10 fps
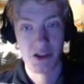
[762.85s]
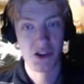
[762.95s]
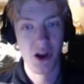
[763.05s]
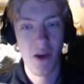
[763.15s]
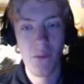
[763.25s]
So
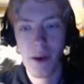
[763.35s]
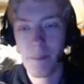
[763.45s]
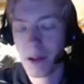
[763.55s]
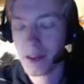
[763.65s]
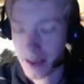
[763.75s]
I want to
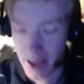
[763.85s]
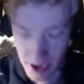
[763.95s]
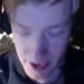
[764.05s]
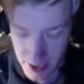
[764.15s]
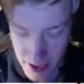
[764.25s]
build a
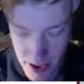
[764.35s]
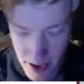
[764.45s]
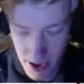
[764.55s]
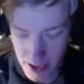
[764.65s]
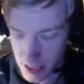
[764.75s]
deck
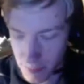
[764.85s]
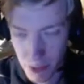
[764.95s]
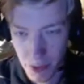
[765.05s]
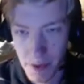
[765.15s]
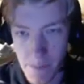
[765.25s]
at some
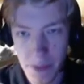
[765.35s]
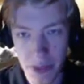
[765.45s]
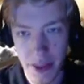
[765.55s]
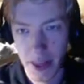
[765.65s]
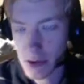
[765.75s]
point
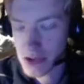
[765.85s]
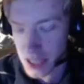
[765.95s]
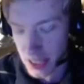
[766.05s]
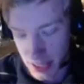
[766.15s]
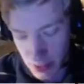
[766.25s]
that uses
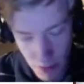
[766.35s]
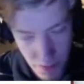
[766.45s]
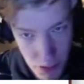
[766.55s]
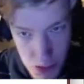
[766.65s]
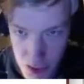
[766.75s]
things like
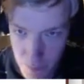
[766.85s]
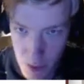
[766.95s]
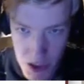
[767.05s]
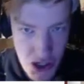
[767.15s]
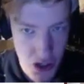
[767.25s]
Revolution
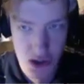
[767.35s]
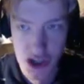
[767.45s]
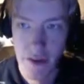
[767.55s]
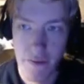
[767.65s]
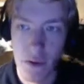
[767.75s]
Force, Soul
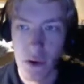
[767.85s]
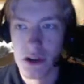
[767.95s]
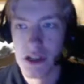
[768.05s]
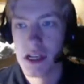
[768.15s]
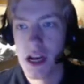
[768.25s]
Shave Force,